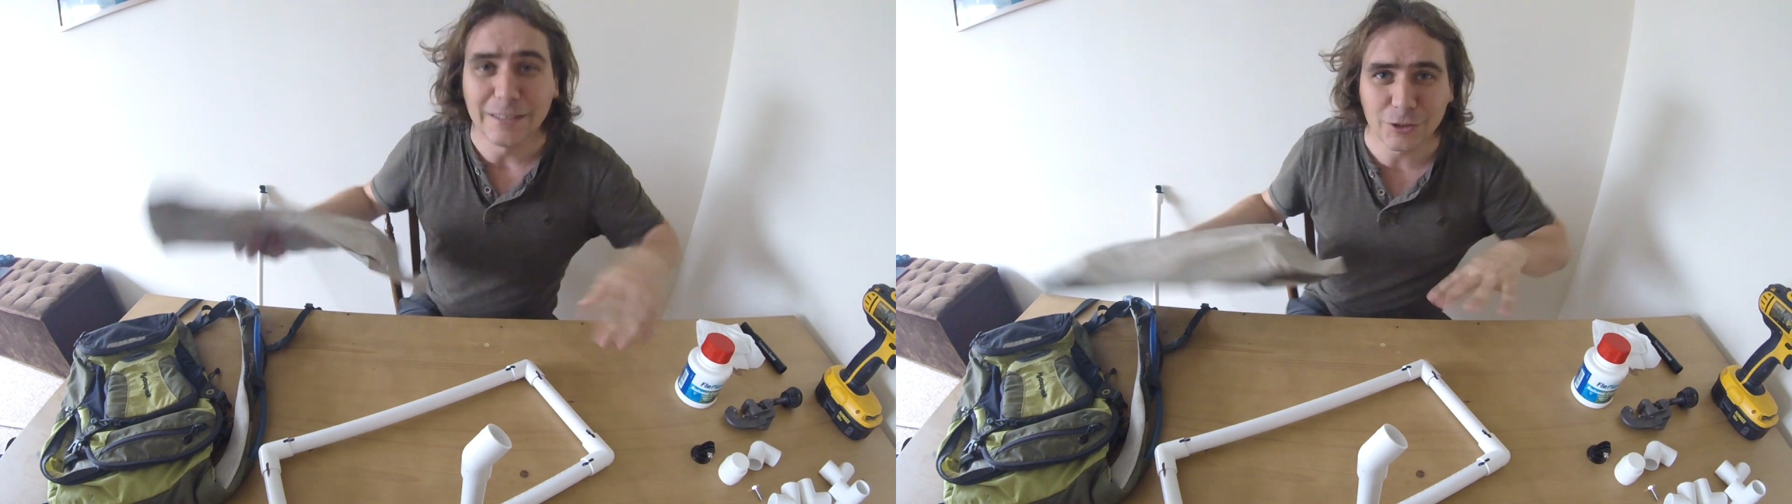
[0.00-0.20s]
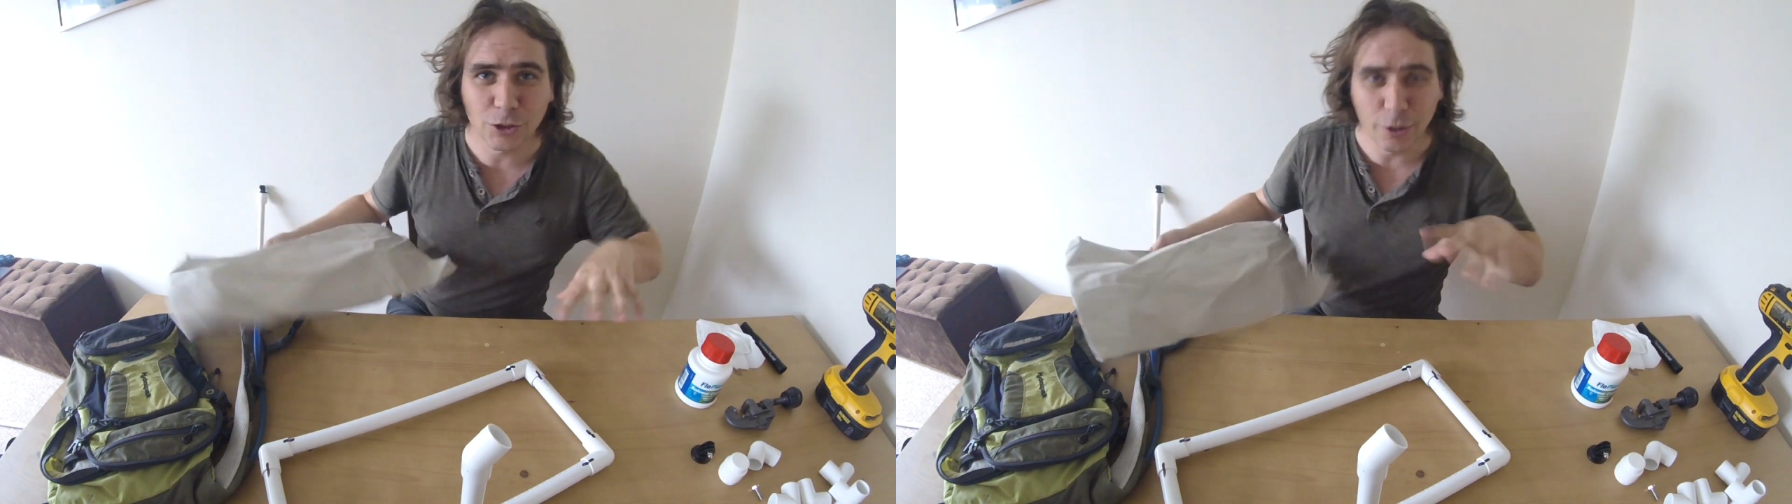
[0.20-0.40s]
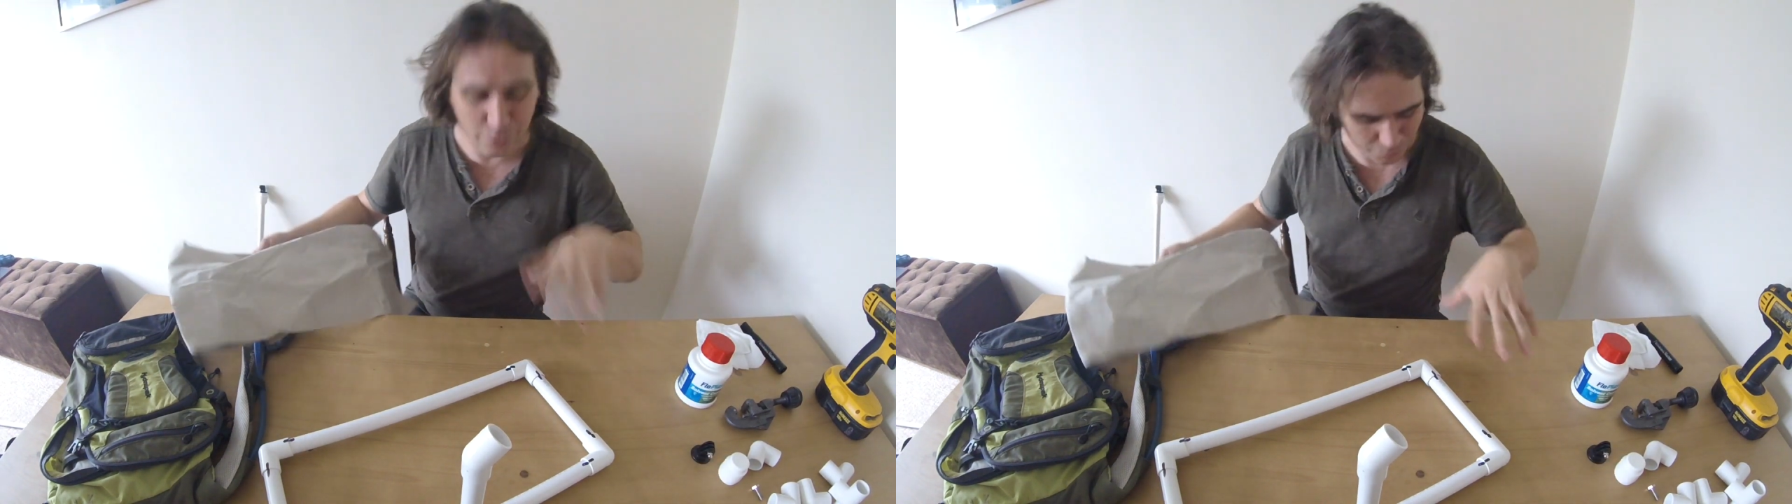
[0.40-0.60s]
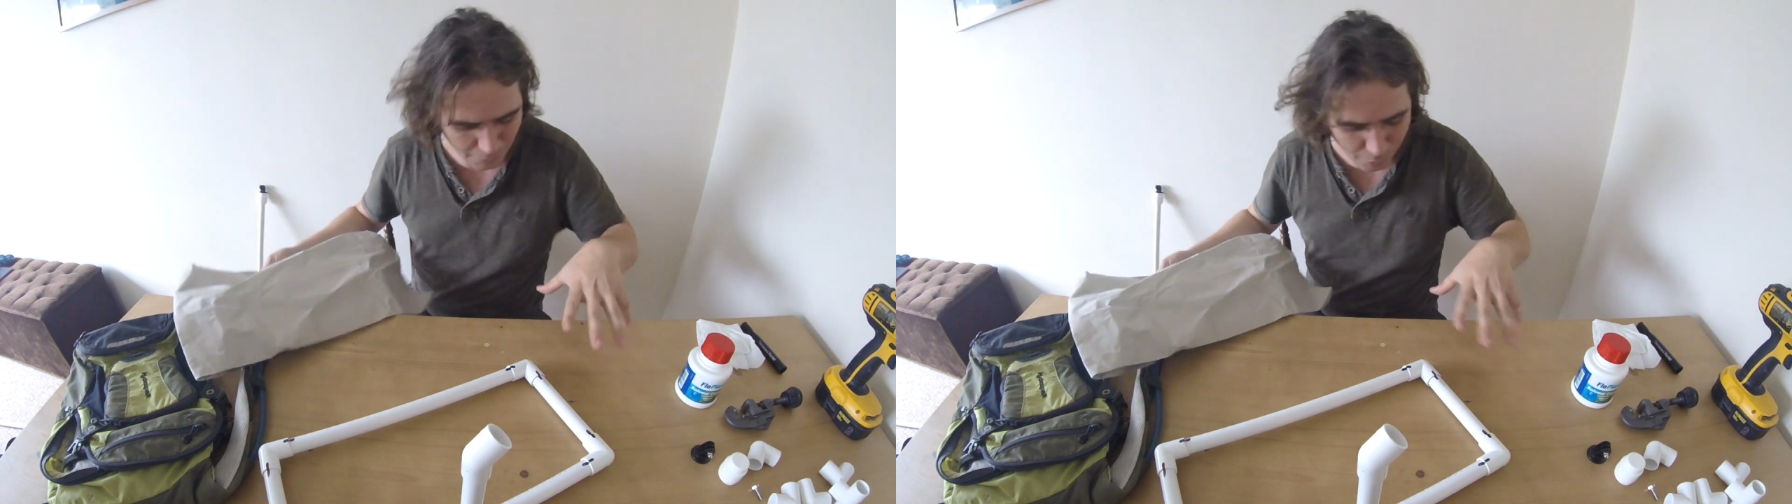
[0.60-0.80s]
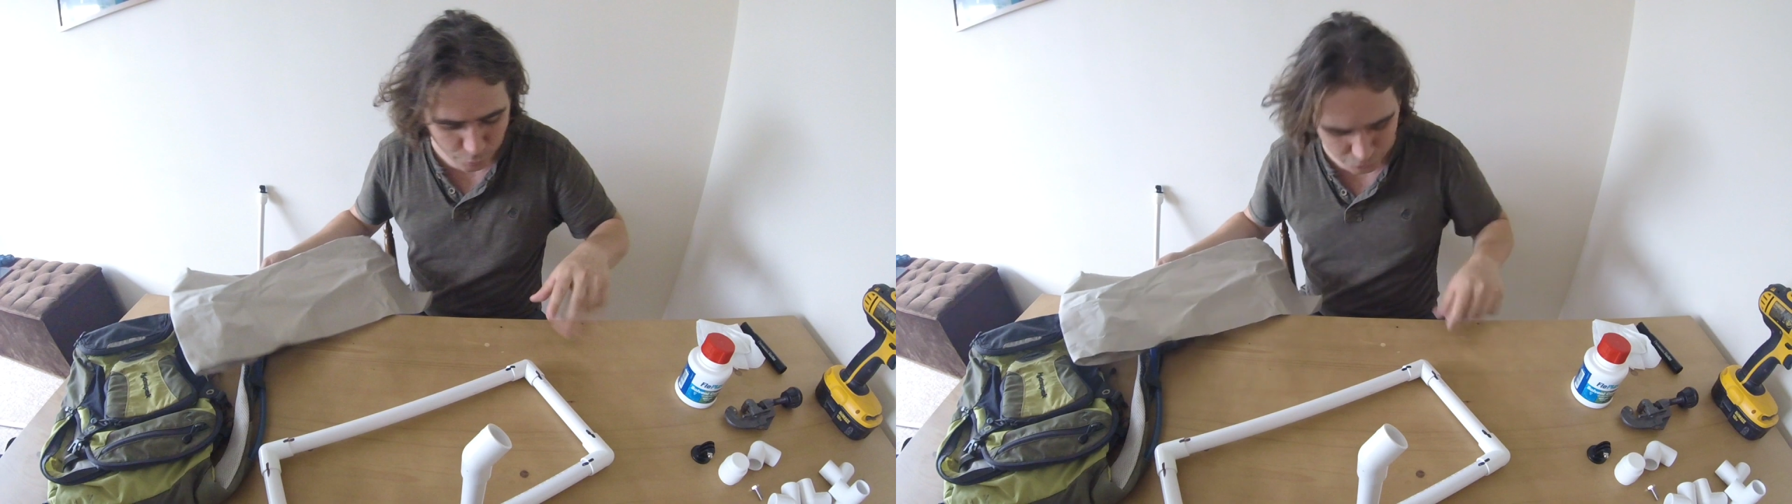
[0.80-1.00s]
so
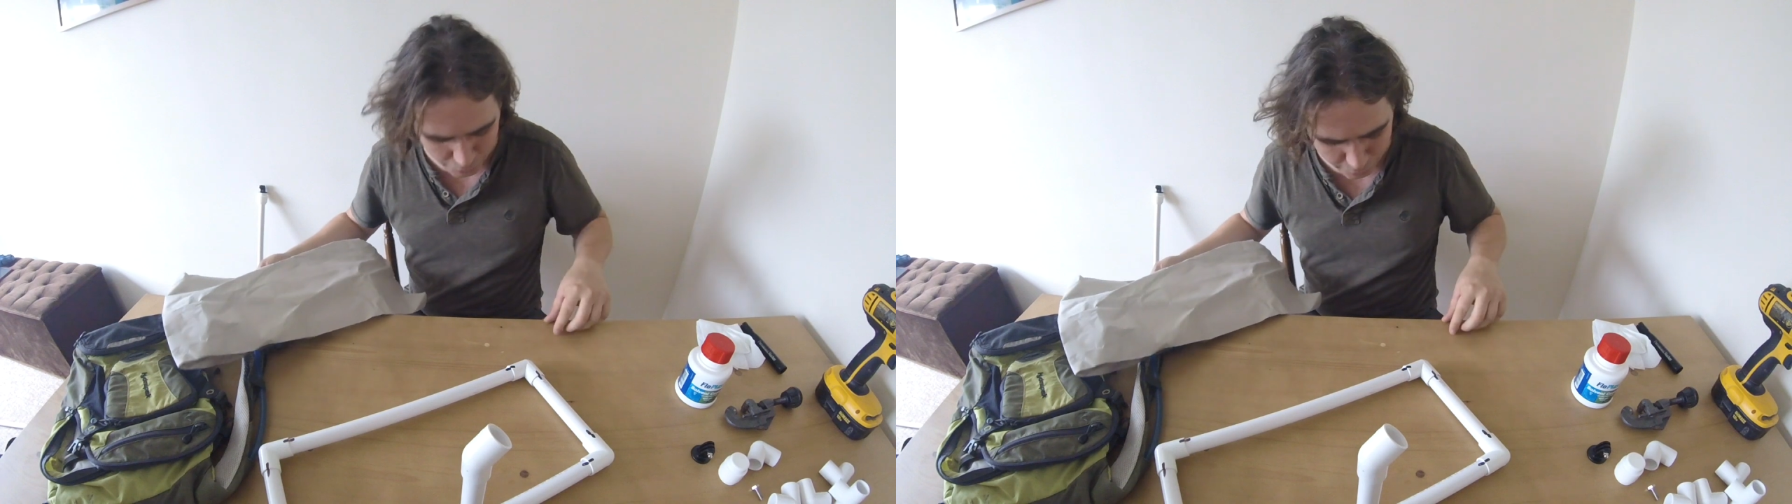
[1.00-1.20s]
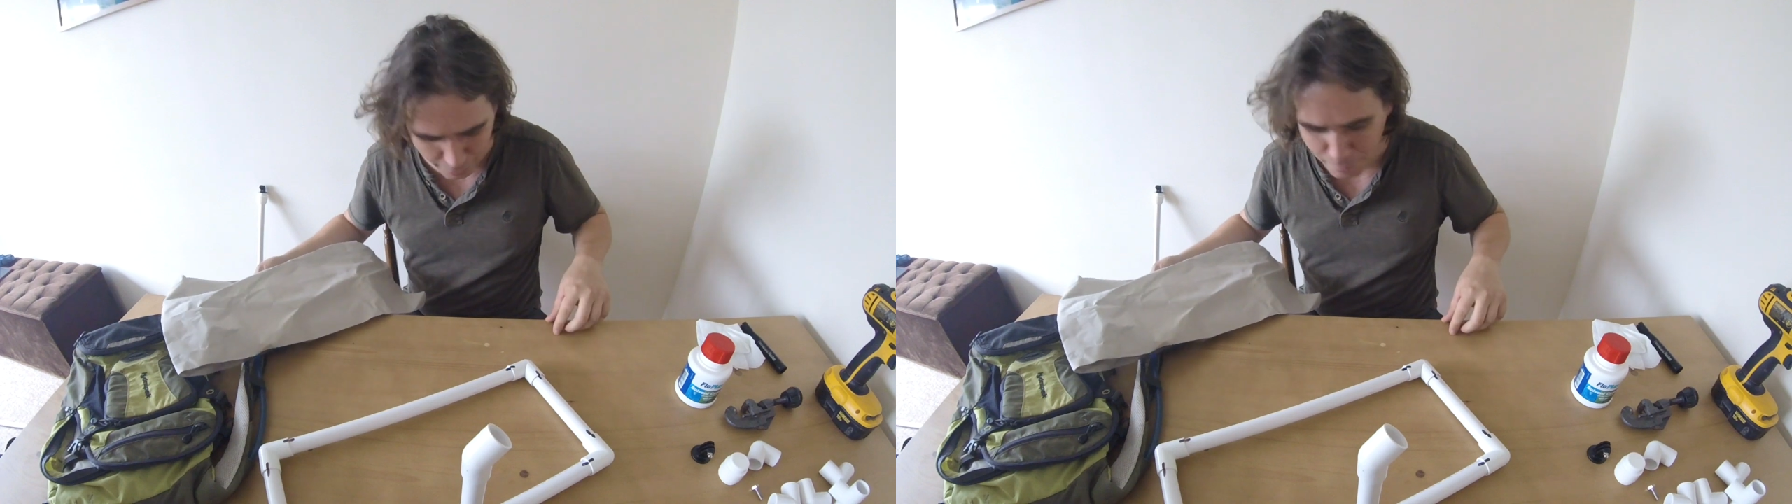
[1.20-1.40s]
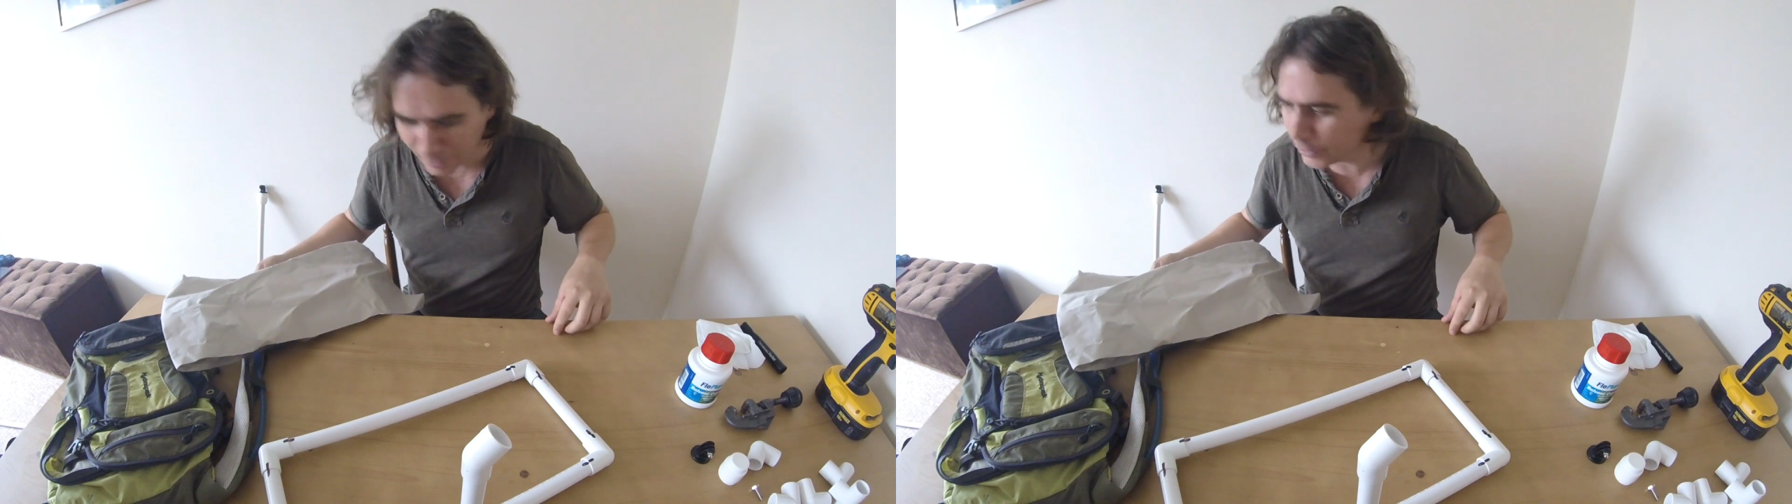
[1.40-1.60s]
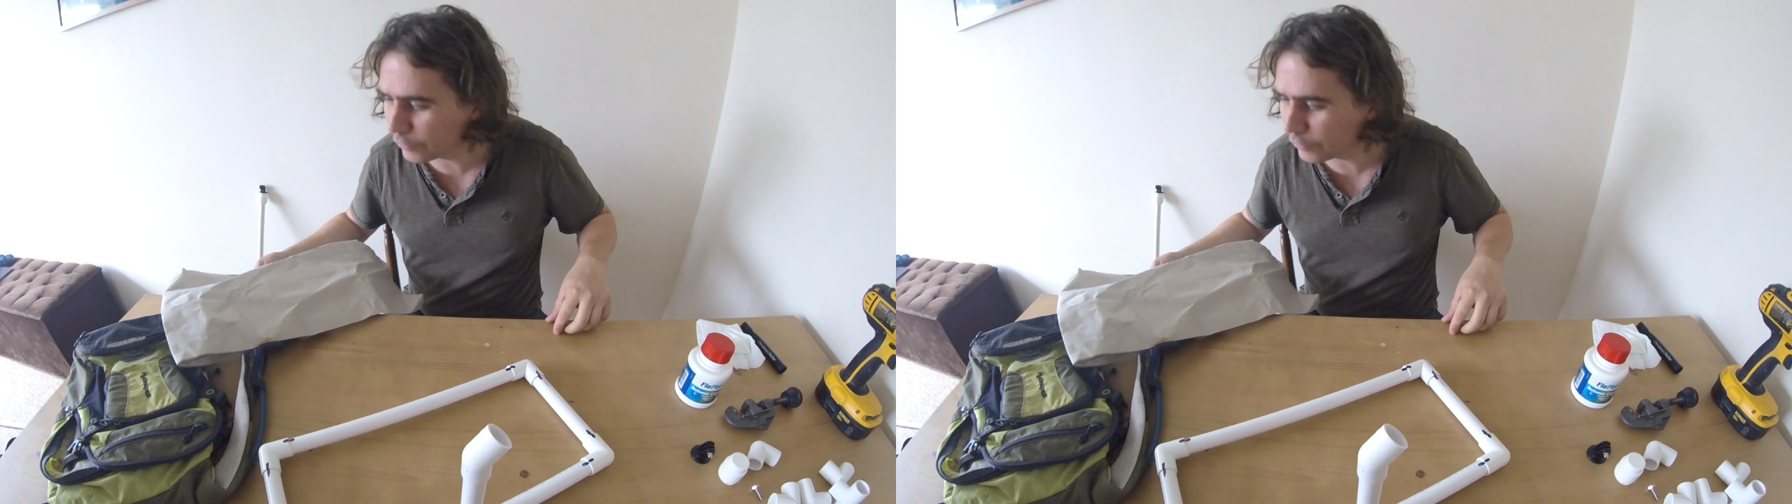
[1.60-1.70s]
I would recommend,